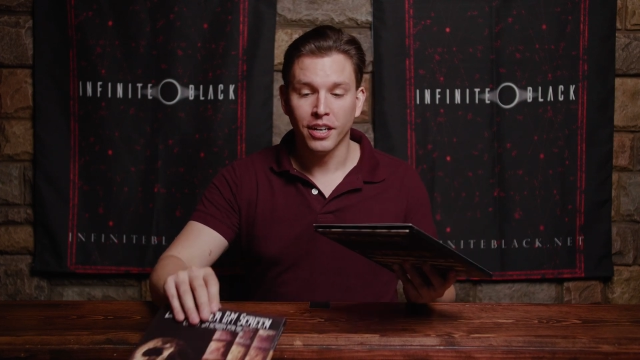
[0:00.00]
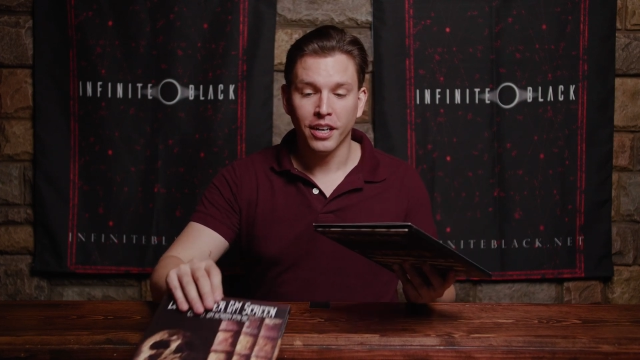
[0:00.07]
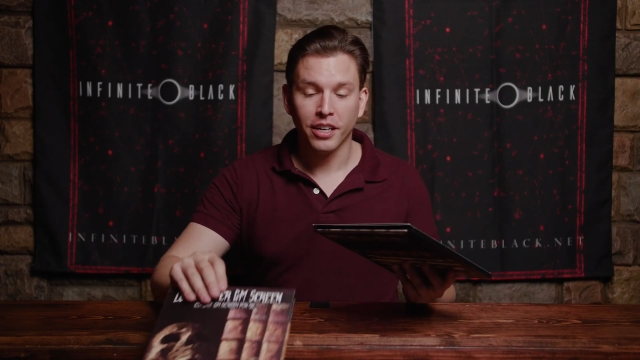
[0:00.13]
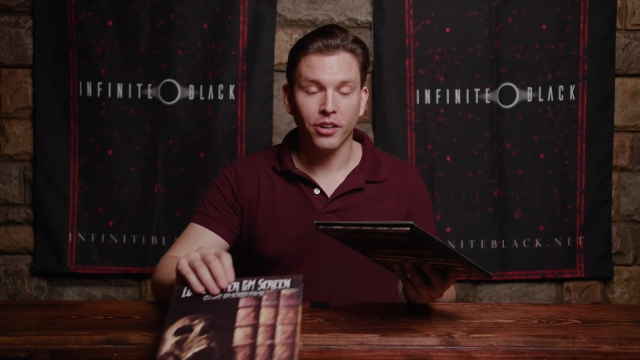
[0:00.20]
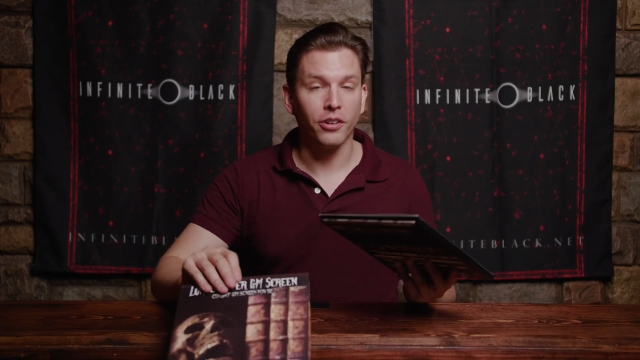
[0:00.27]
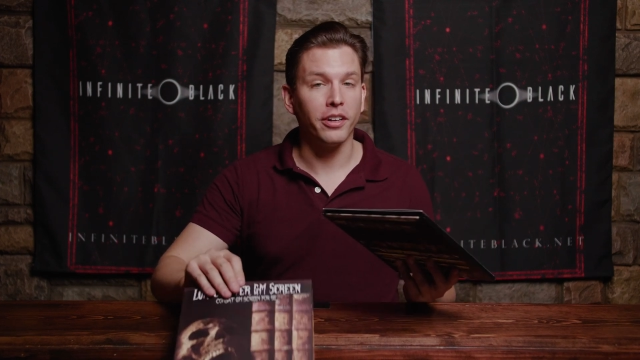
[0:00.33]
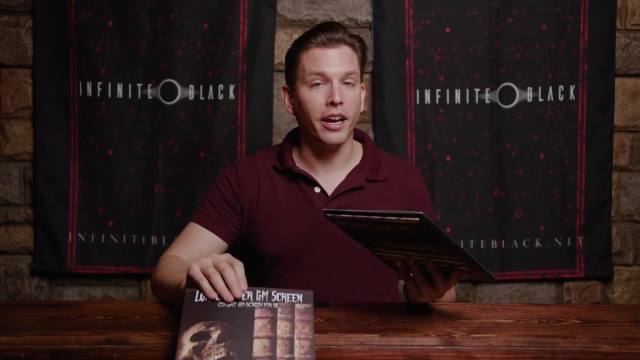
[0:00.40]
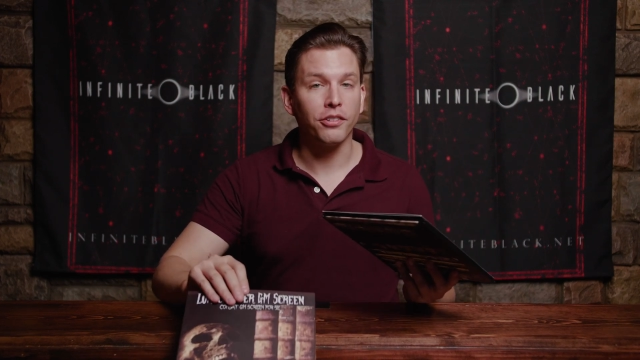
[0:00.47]

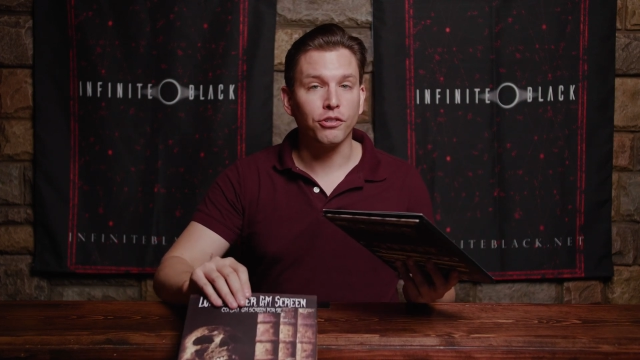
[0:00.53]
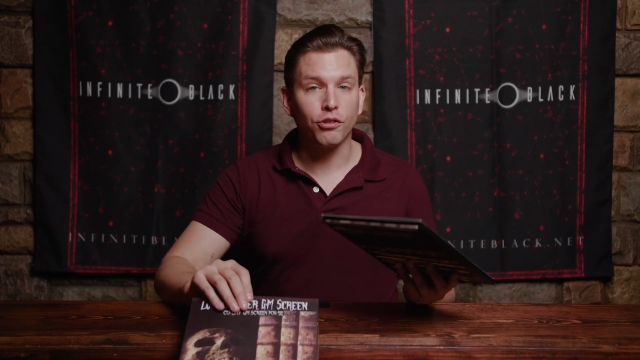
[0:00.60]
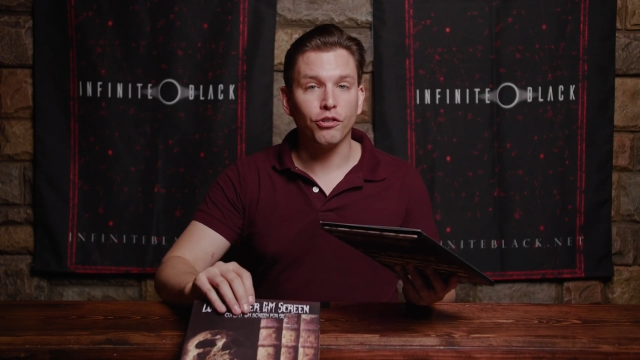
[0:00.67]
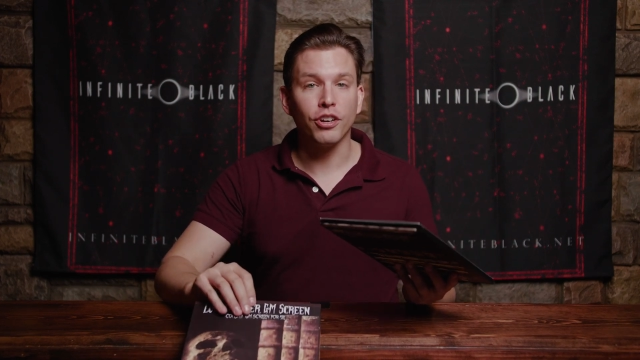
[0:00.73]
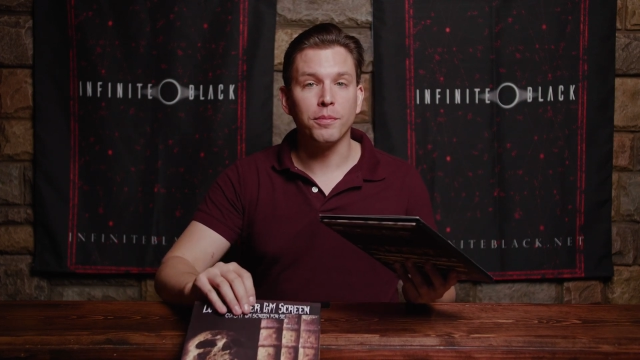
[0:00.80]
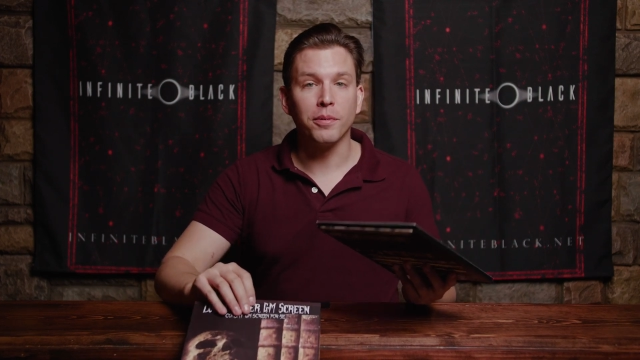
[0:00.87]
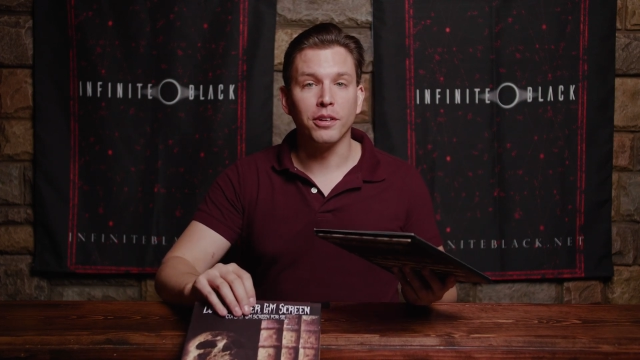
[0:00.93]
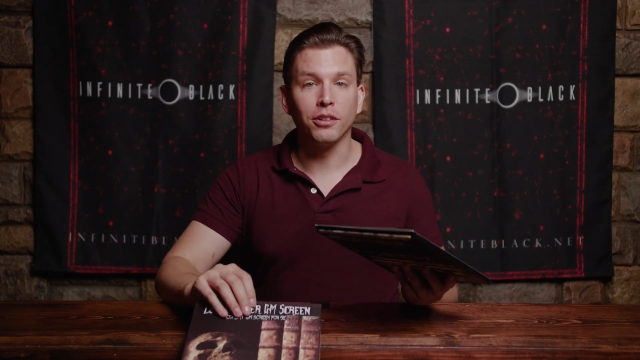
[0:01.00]
a nice
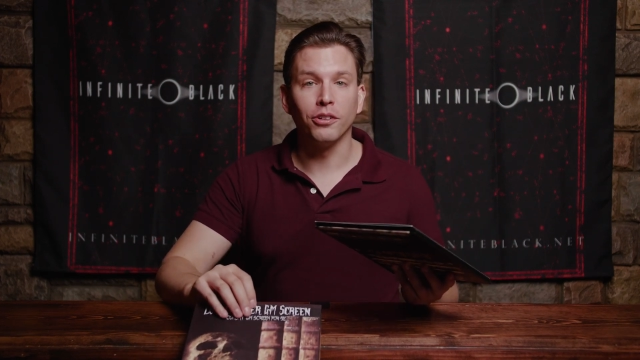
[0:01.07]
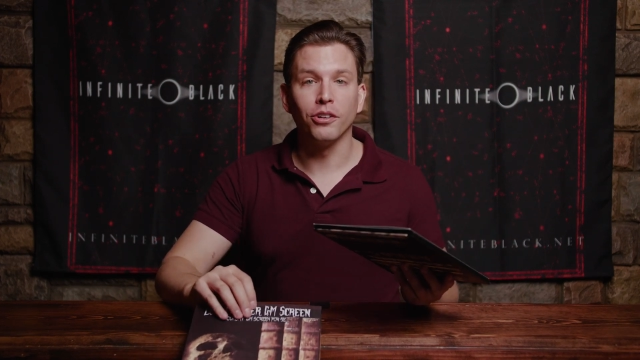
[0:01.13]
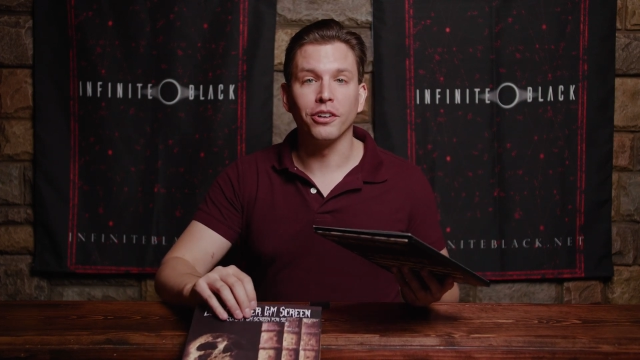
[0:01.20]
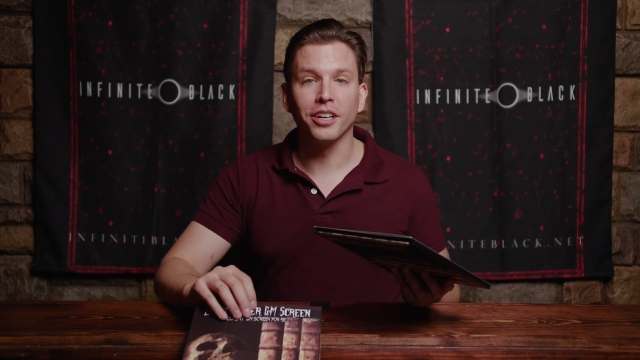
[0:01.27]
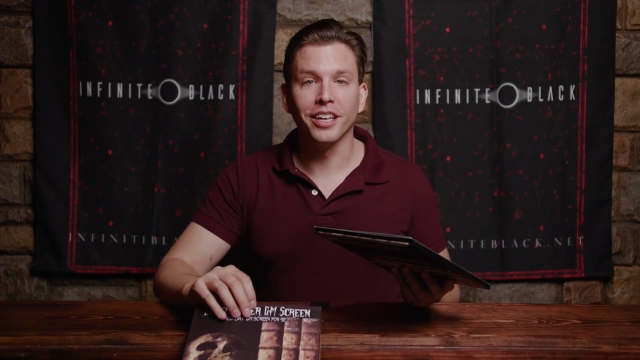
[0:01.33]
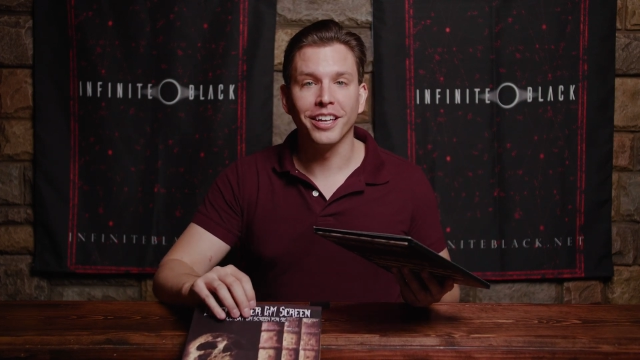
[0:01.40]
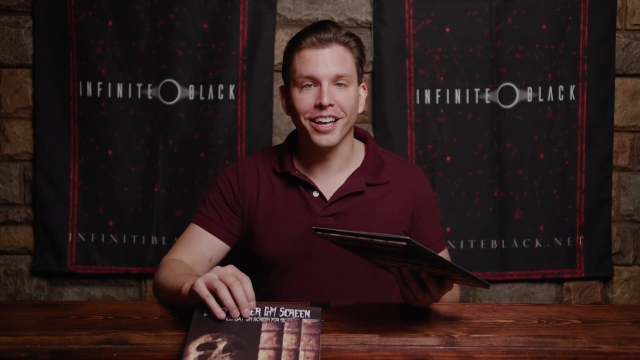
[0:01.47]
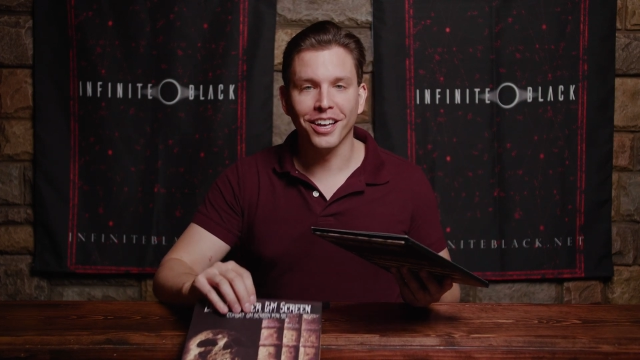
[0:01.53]
creepy look
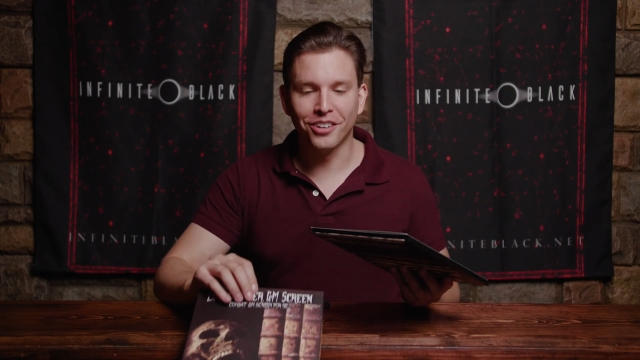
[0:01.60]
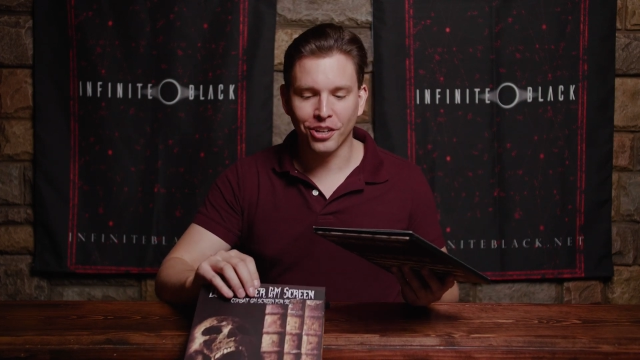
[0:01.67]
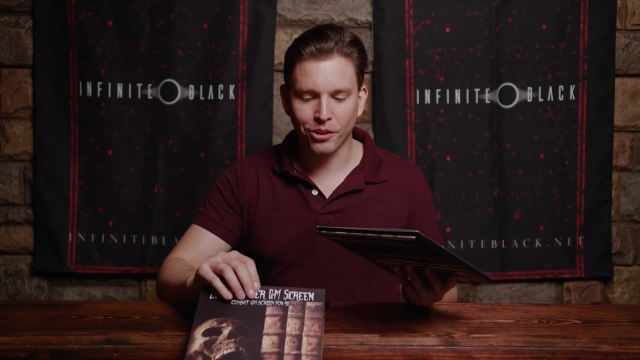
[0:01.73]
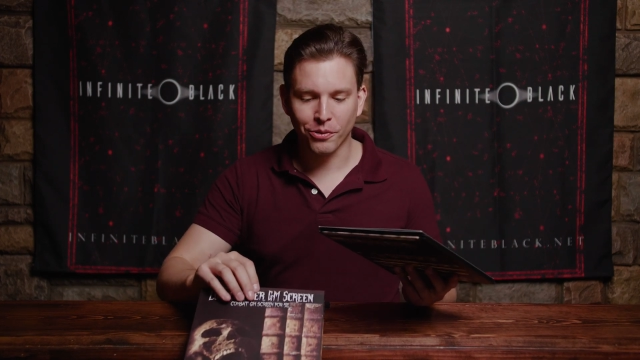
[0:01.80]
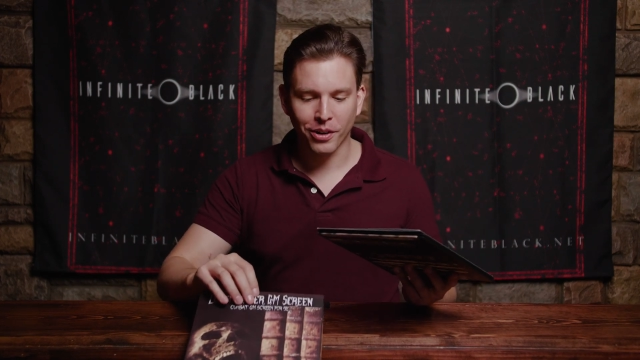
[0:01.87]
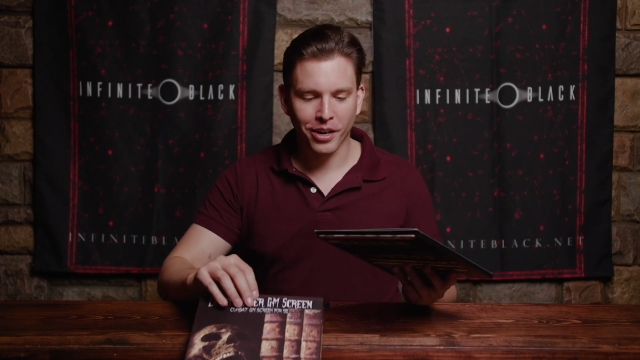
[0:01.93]
to